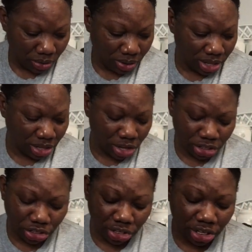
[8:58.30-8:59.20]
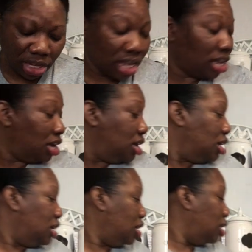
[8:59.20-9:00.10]
It touches.
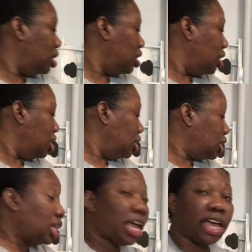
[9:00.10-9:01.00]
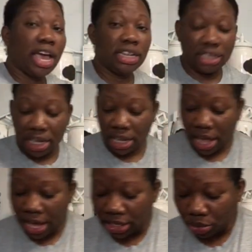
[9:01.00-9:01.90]
So like I said,
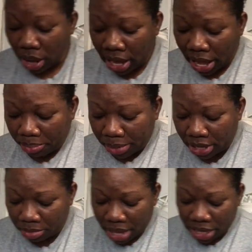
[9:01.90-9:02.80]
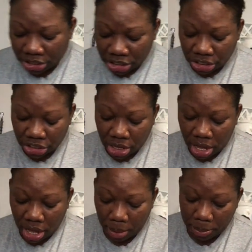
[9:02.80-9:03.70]
guys, why I beat my ginger?
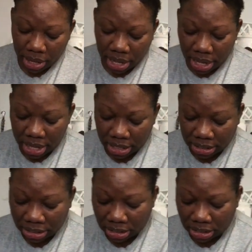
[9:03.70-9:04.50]
Because